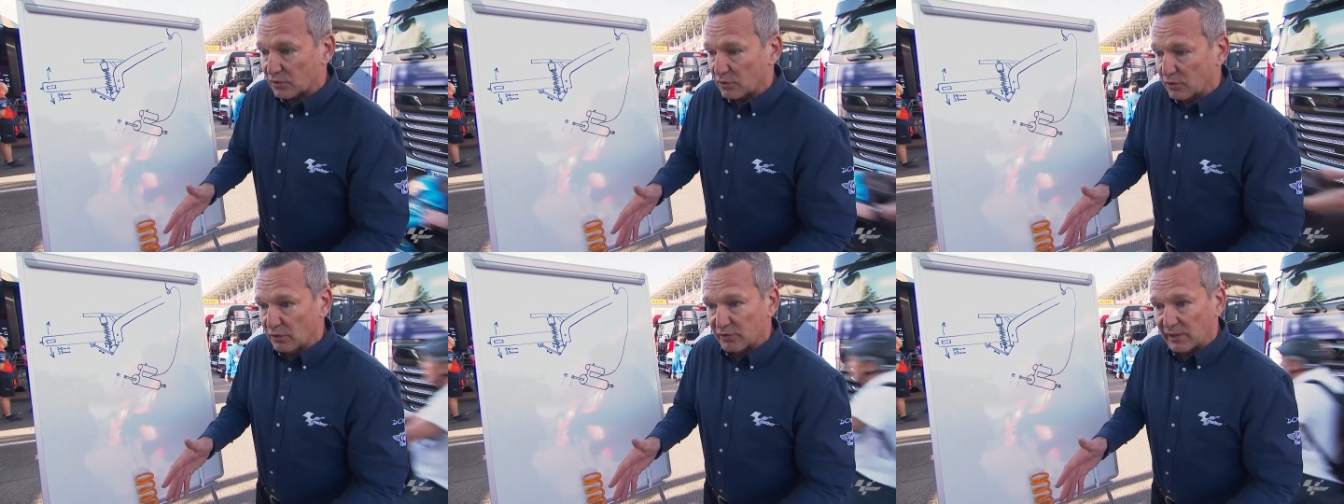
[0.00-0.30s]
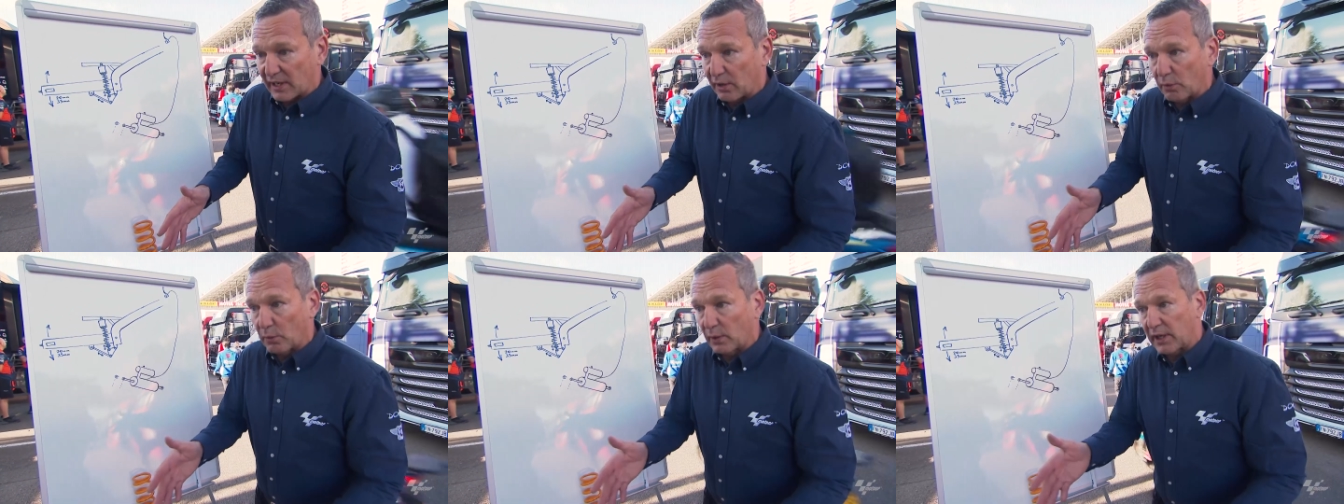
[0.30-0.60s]
because
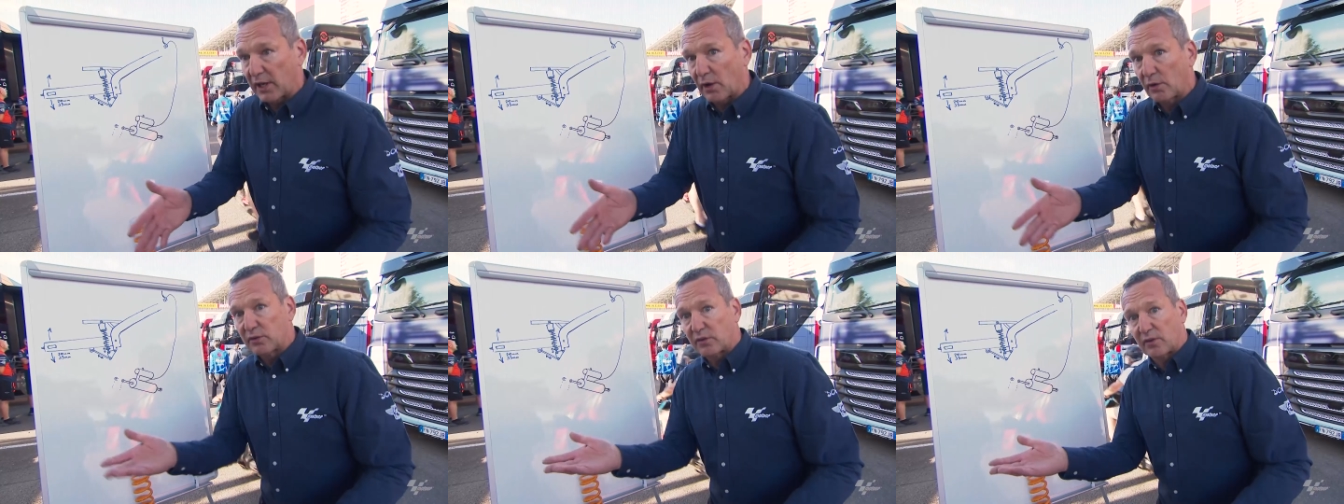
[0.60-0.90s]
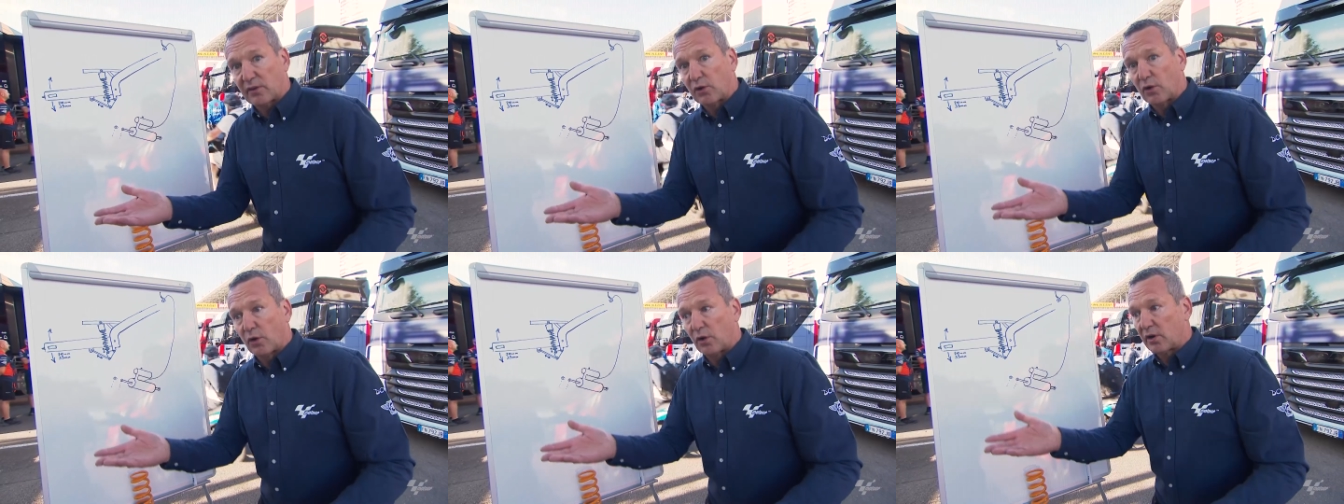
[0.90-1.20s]
they don't want to go into
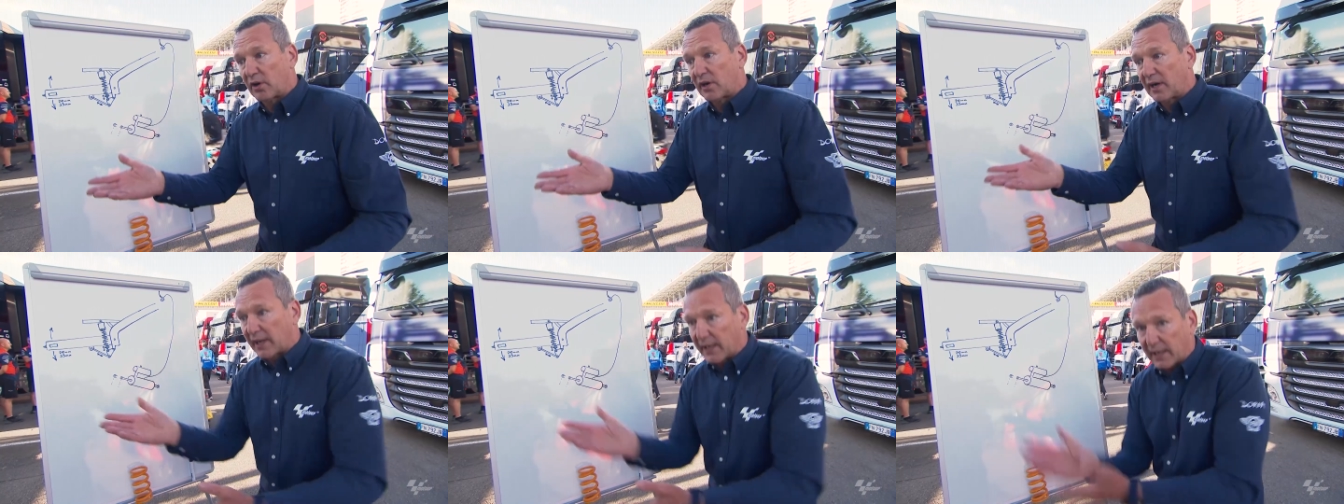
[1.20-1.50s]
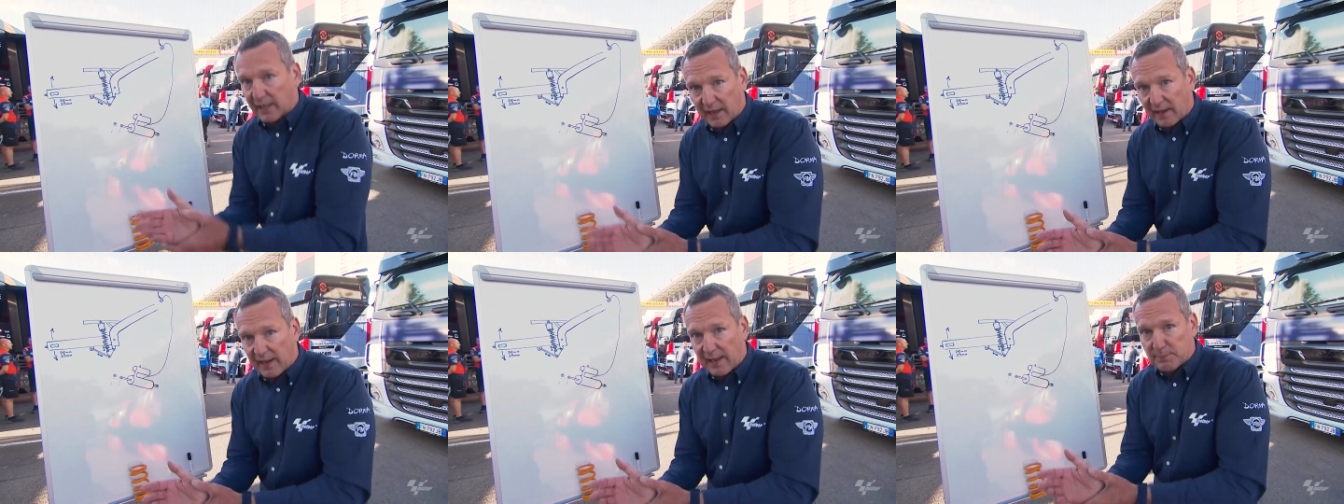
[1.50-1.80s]
the corner and
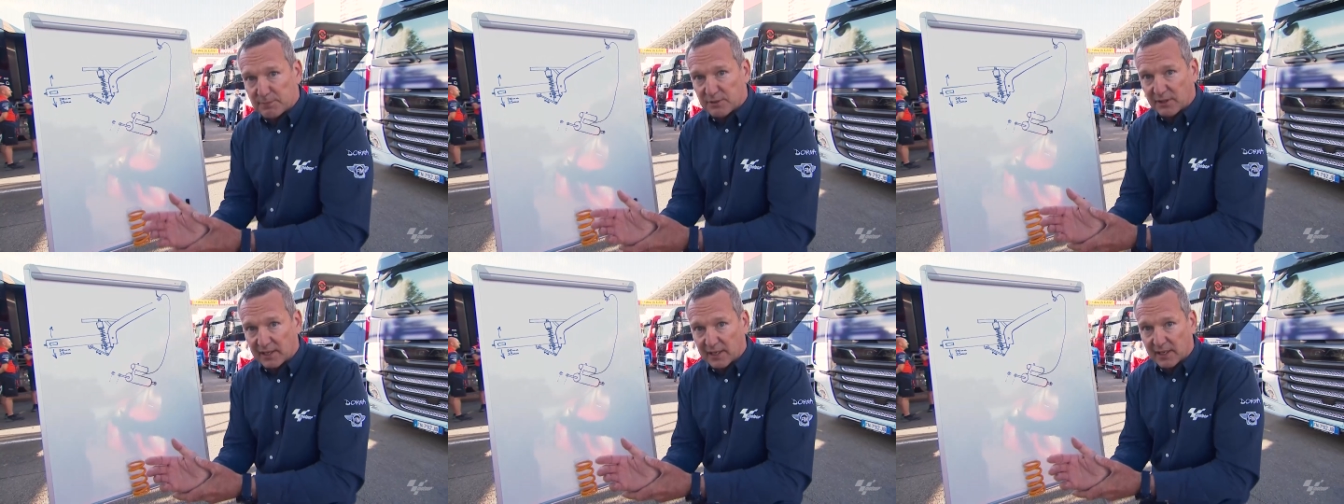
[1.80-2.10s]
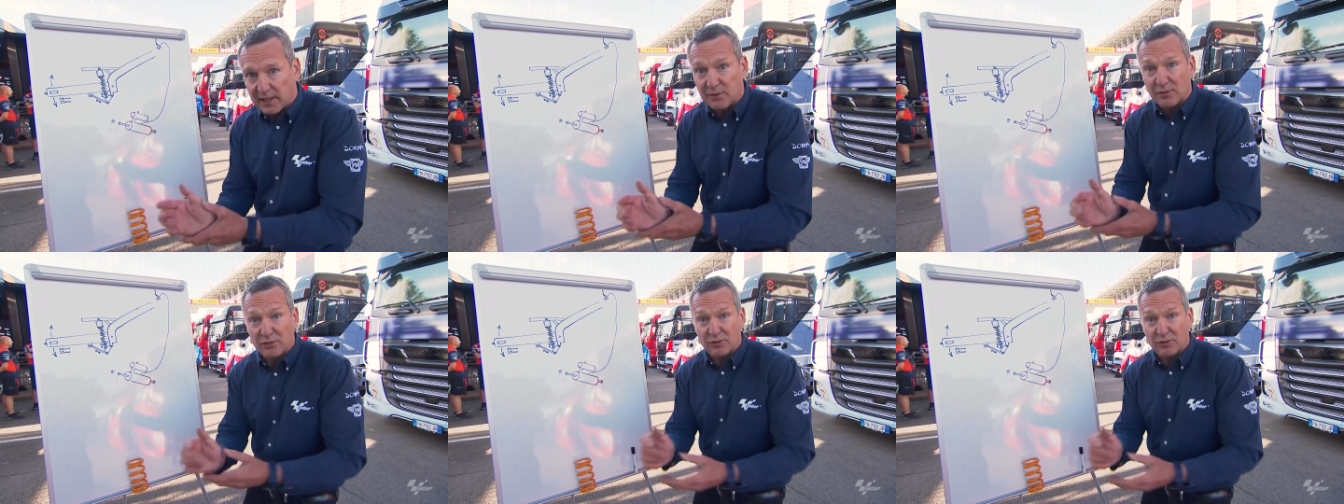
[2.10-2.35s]
it collapse again.